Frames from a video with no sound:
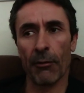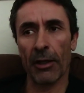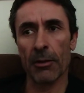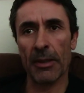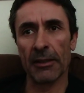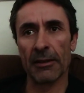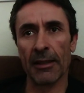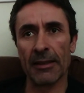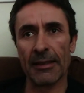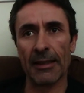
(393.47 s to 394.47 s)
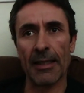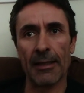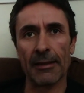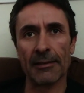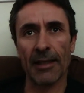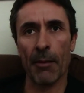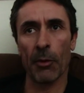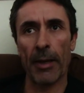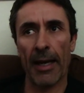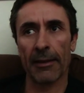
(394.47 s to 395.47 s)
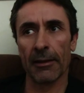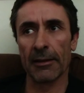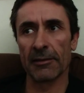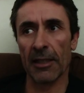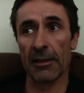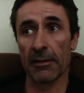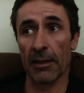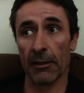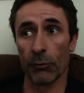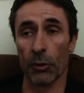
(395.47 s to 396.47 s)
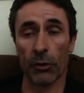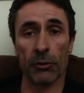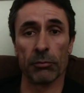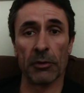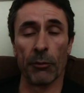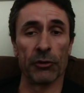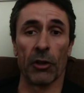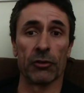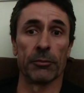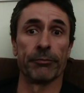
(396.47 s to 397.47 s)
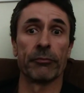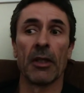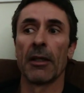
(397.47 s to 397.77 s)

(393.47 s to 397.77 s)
I recommended that he did that in his Camelback, and he said it worked. It was awesome.